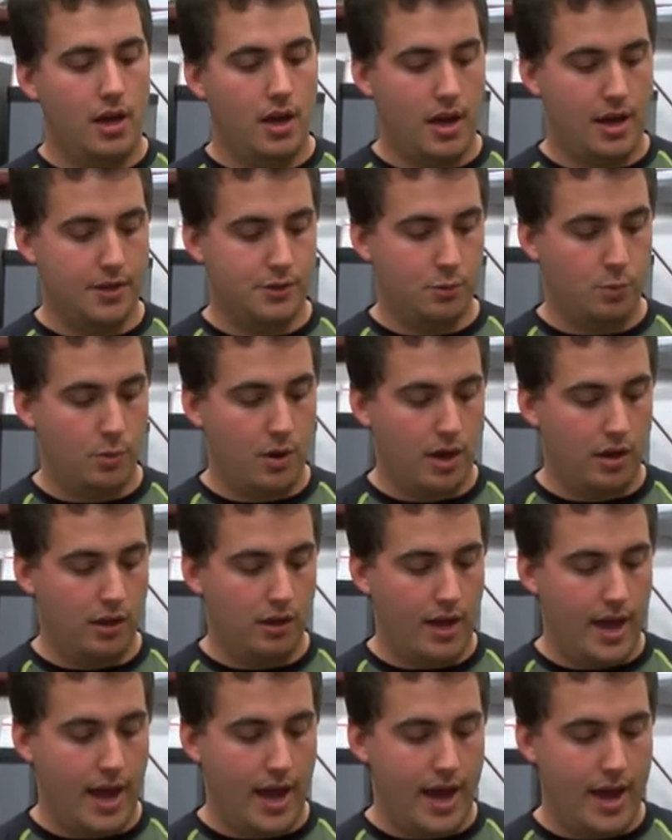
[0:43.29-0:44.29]
as
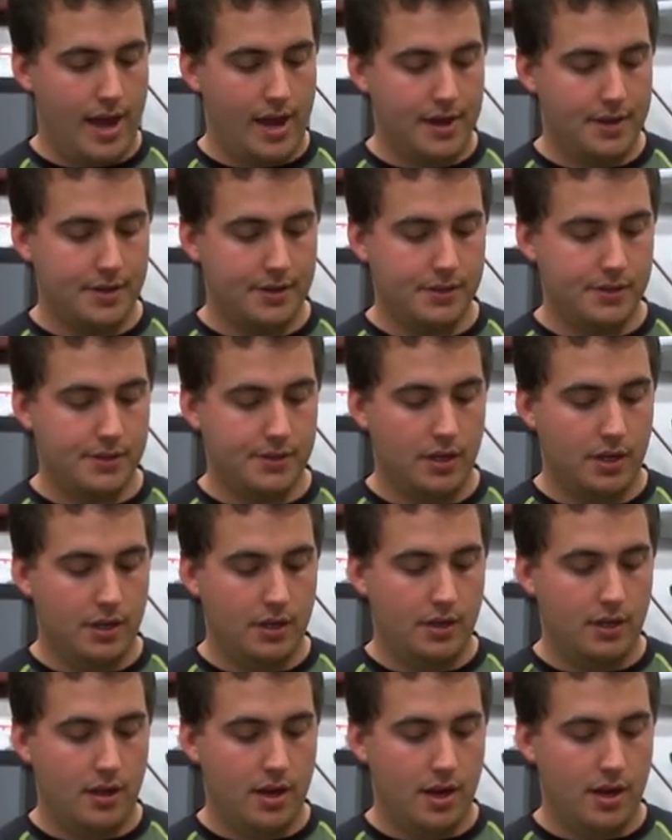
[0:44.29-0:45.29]
well as
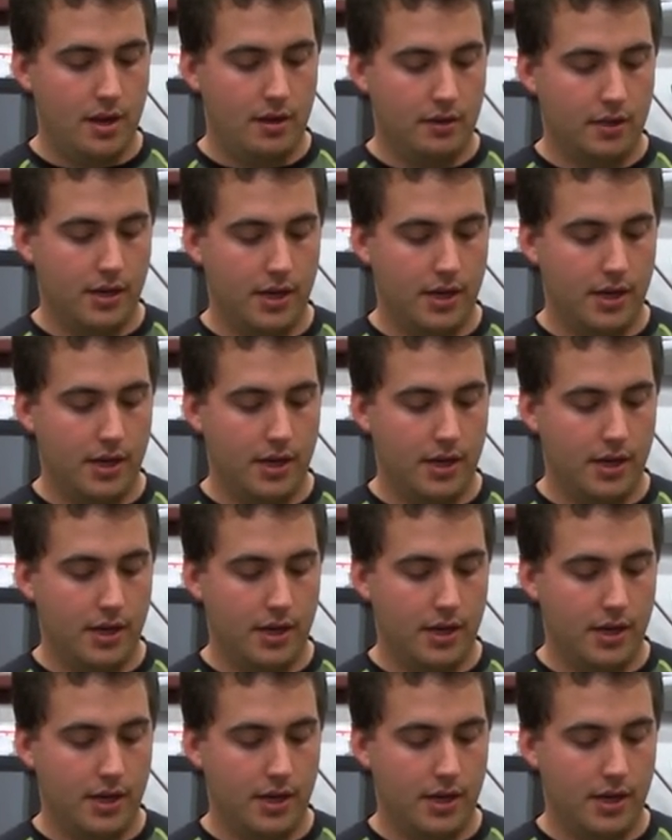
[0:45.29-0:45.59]
uh,